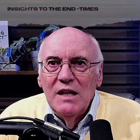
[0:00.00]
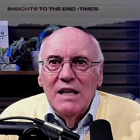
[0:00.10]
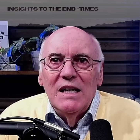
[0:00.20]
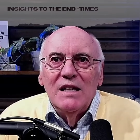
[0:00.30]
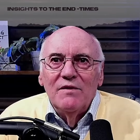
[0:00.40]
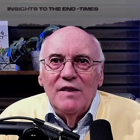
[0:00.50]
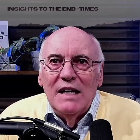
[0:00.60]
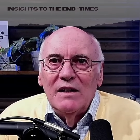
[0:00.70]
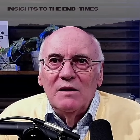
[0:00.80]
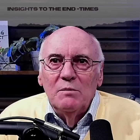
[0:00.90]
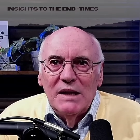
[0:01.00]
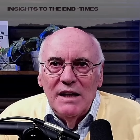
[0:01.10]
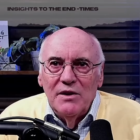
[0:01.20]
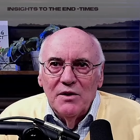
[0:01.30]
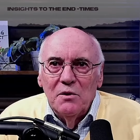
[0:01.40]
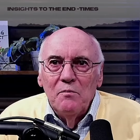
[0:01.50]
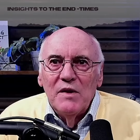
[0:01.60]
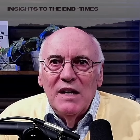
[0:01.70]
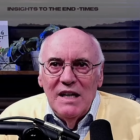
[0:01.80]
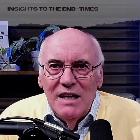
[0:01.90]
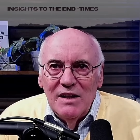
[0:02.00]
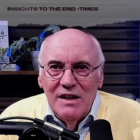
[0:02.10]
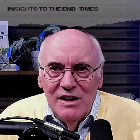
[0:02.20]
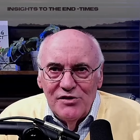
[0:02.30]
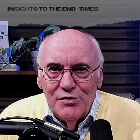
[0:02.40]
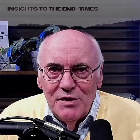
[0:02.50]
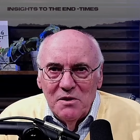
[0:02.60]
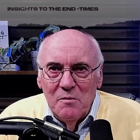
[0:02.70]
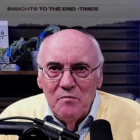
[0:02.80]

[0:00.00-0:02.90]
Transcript: in the valley of Megiddo in Israel.